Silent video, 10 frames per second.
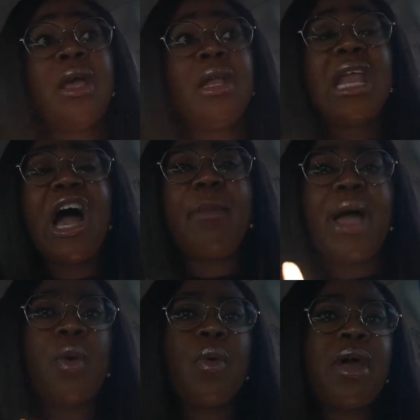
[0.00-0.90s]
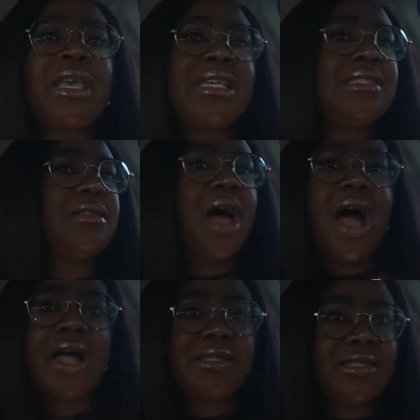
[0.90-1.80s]
Now, my work
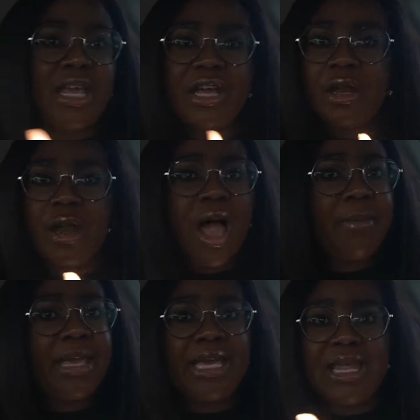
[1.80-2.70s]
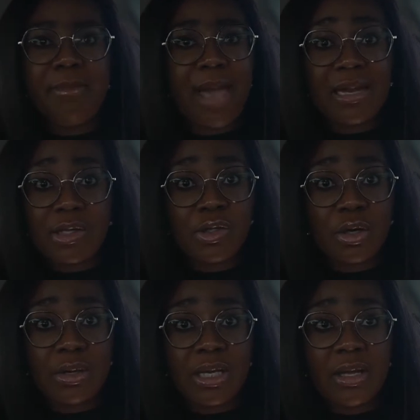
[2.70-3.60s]
they are not making it
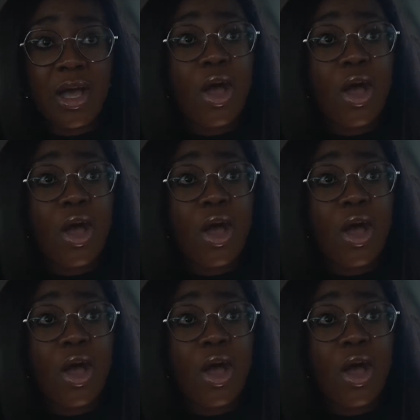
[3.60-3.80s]
mandatory.